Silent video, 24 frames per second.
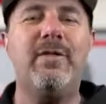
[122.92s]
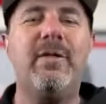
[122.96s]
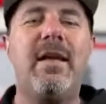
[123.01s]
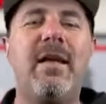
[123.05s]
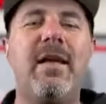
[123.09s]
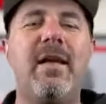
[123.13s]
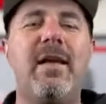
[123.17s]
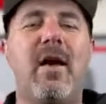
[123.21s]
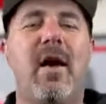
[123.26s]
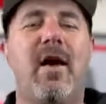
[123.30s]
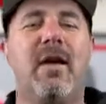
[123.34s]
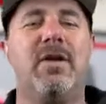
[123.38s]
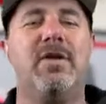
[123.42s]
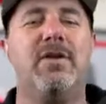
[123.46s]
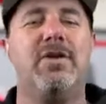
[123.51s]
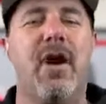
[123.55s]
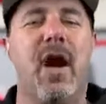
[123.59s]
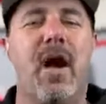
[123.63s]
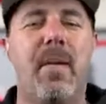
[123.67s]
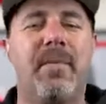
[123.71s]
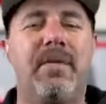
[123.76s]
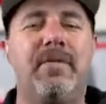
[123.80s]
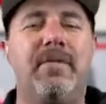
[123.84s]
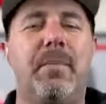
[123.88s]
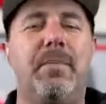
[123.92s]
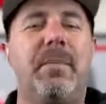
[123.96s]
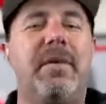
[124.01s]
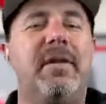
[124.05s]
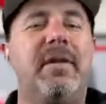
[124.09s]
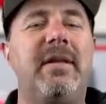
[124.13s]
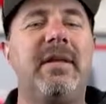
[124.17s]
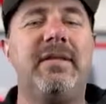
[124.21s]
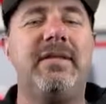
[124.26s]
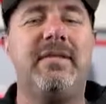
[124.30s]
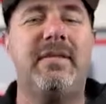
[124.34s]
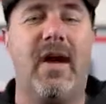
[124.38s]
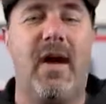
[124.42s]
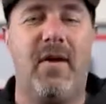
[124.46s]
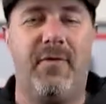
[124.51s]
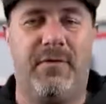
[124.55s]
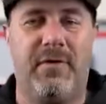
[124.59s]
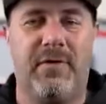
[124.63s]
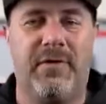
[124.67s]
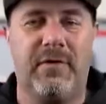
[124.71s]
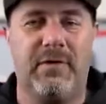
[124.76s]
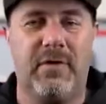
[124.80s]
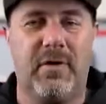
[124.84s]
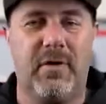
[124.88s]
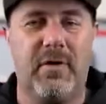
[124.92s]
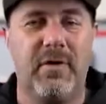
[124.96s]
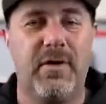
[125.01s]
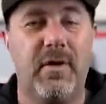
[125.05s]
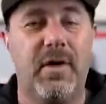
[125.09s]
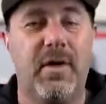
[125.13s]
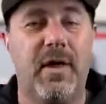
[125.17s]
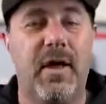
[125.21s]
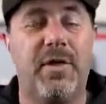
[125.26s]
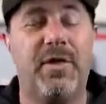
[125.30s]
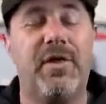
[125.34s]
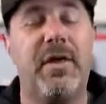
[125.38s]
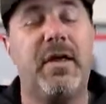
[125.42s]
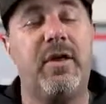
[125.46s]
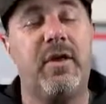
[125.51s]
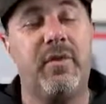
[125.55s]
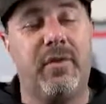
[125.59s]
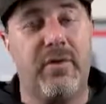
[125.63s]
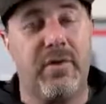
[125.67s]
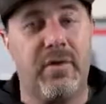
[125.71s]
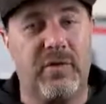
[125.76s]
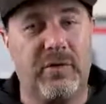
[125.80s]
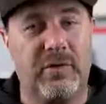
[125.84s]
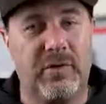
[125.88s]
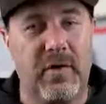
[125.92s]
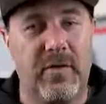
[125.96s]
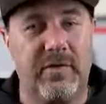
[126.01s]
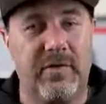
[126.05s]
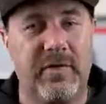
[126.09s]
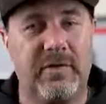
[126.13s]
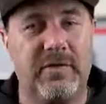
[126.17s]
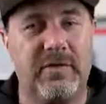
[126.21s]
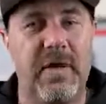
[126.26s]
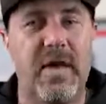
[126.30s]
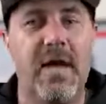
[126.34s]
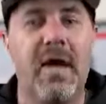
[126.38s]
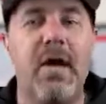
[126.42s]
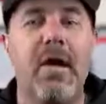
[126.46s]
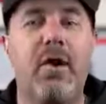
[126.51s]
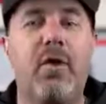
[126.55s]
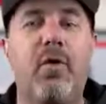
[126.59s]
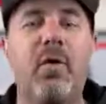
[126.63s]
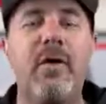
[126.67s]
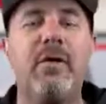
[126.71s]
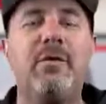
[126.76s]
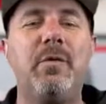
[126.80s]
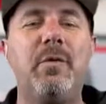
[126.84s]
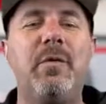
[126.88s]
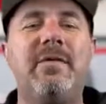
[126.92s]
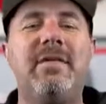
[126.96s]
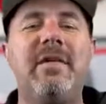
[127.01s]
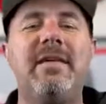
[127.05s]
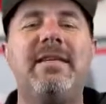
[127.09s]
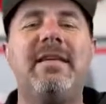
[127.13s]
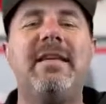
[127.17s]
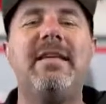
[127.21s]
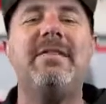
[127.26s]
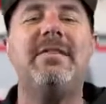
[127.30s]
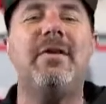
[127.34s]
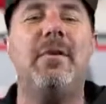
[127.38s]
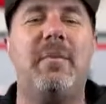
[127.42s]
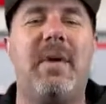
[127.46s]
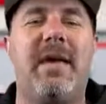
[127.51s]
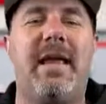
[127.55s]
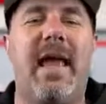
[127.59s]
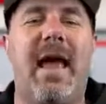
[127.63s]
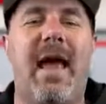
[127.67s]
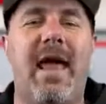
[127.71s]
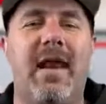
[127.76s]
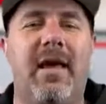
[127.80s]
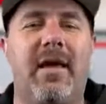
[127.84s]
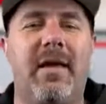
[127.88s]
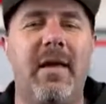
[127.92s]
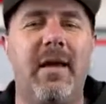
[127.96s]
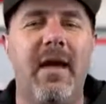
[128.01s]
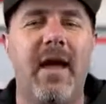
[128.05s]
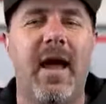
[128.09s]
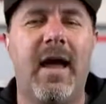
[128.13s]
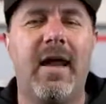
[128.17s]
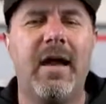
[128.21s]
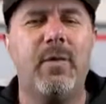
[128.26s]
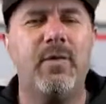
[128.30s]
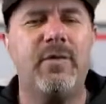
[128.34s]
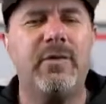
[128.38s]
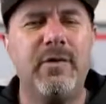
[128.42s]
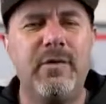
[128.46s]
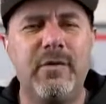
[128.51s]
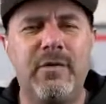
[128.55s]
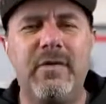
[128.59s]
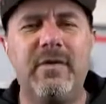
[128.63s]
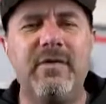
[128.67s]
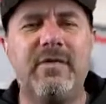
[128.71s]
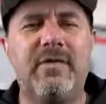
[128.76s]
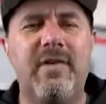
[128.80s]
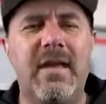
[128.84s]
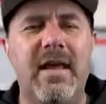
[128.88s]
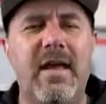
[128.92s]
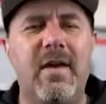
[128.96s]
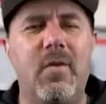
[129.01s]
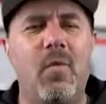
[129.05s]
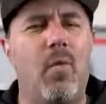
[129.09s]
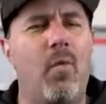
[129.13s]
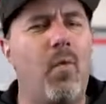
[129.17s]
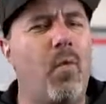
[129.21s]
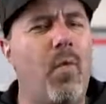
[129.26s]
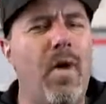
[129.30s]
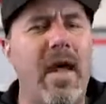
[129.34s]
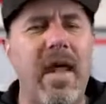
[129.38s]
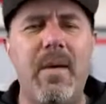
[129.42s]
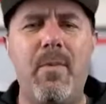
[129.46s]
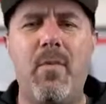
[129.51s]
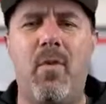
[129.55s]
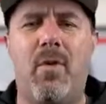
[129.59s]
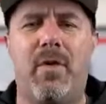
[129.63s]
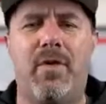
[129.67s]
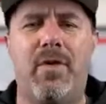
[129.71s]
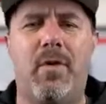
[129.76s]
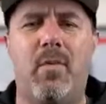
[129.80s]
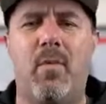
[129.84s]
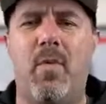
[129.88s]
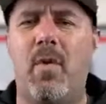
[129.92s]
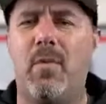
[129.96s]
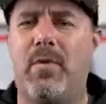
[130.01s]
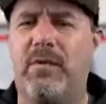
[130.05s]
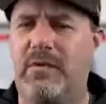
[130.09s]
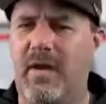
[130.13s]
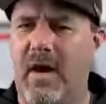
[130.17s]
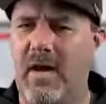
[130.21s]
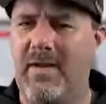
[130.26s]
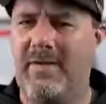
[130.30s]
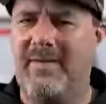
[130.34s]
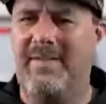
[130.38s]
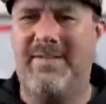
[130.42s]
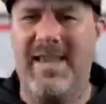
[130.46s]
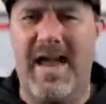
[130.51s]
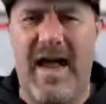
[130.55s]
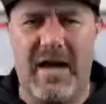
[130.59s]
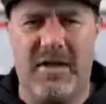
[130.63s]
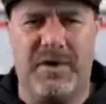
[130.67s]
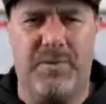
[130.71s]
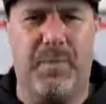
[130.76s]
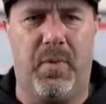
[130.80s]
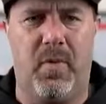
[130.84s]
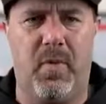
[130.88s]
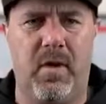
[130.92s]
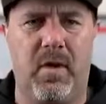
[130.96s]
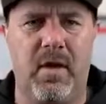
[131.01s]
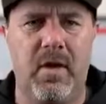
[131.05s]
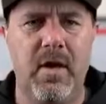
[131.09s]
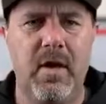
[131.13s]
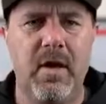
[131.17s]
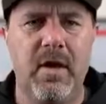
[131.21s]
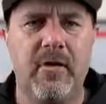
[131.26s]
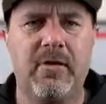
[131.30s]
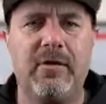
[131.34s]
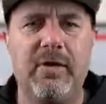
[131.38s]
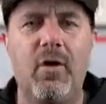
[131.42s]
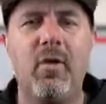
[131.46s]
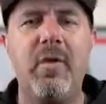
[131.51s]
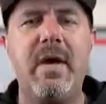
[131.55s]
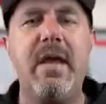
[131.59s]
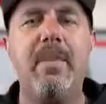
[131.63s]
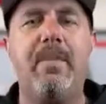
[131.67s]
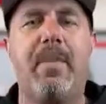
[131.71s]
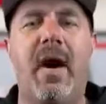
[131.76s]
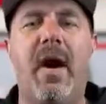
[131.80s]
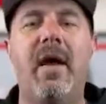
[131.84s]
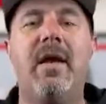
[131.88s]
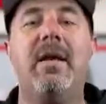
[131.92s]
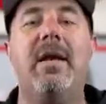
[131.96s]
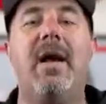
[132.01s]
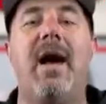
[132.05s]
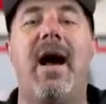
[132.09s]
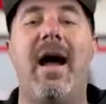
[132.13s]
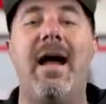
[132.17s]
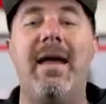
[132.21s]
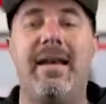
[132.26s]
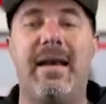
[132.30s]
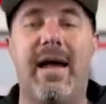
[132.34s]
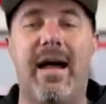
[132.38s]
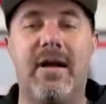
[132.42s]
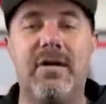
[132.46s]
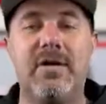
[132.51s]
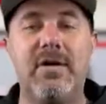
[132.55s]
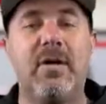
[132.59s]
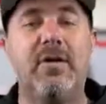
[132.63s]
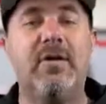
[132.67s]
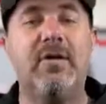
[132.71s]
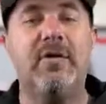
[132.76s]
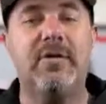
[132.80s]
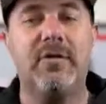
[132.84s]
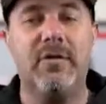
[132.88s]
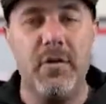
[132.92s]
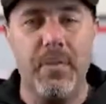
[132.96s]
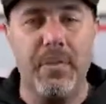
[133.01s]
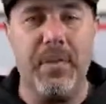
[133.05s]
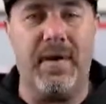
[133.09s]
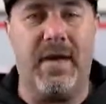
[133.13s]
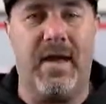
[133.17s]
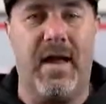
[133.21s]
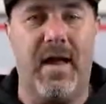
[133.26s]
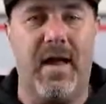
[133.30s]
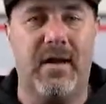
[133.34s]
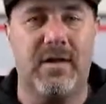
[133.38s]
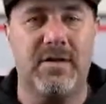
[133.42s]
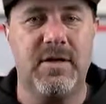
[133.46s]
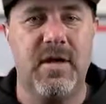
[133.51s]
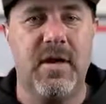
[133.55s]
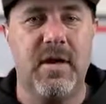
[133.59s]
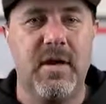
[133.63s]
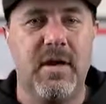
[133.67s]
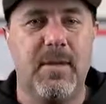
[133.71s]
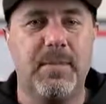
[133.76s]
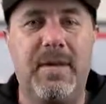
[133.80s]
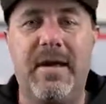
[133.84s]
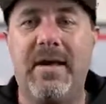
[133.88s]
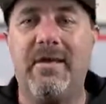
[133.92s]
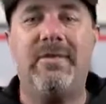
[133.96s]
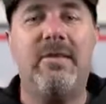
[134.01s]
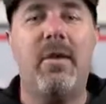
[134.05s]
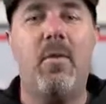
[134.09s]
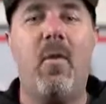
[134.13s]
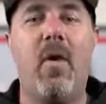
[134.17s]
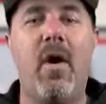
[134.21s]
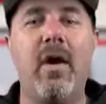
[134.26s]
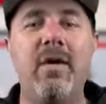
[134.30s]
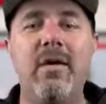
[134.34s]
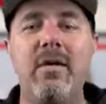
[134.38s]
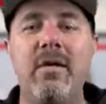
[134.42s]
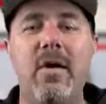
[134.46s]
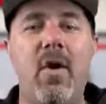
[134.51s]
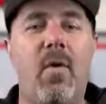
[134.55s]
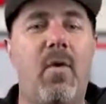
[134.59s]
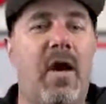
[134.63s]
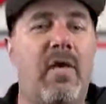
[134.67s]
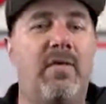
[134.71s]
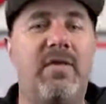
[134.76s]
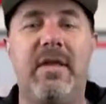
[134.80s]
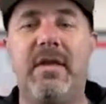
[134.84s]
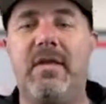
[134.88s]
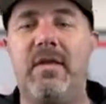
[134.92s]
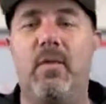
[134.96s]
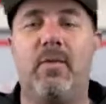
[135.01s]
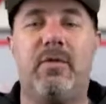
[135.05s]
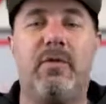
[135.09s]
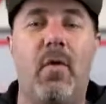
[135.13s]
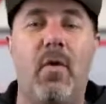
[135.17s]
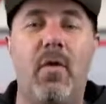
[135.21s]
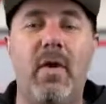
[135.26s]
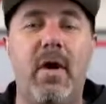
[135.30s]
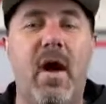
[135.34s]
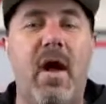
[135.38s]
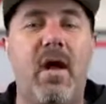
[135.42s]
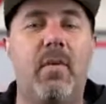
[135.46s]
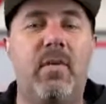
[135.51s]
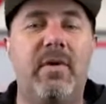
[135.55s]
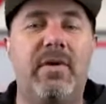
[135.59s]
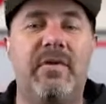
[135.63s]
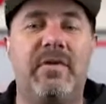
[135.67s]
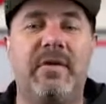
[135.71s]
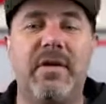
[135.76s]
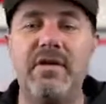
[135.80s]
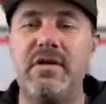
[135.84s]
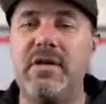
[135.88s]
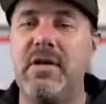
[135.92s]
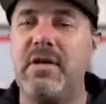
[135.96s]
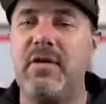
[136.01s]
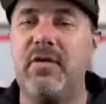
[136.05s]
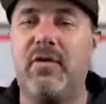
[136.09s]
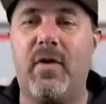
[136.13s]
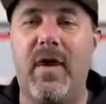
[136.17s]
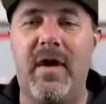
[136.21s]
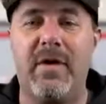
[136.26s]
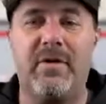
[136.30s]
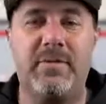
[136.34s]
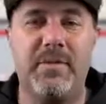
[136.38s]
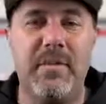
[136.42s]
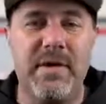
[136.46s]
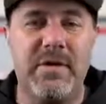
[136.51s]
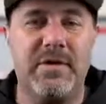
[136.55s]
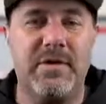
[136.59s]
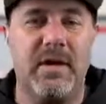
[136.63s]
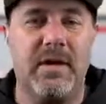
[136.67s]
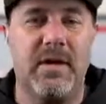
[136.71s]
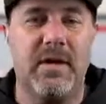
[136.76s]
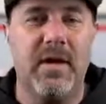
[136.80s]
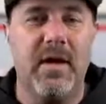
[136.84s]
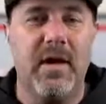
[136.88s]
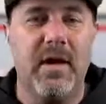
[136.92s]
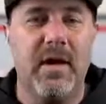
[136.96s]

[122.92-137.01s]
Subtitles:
taking on a job as a police officer, thank you for your service, Chris was a diesel mechanic and he was used to seeing way more than what was on his dashboard. So he bought an iDash SuperGauge because he wanted to know everything that was going on with his engine and transmission.